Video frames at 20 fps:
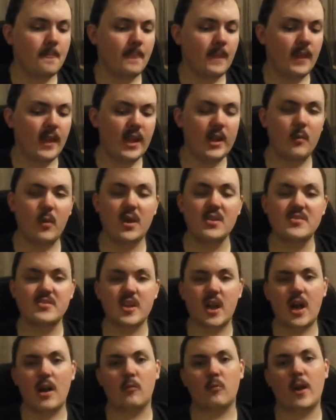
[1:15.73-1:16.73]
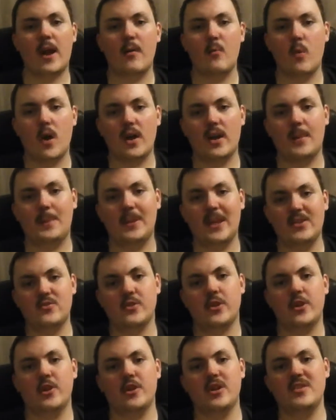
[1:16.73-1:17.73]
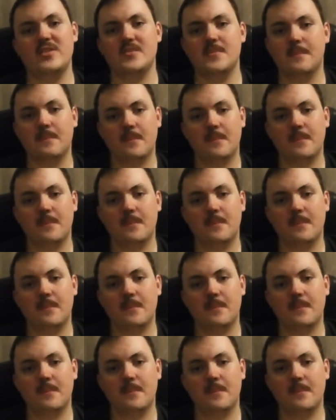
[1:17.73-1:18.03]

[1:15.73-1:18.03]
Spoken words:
anyways, round 1 I played Dragunities.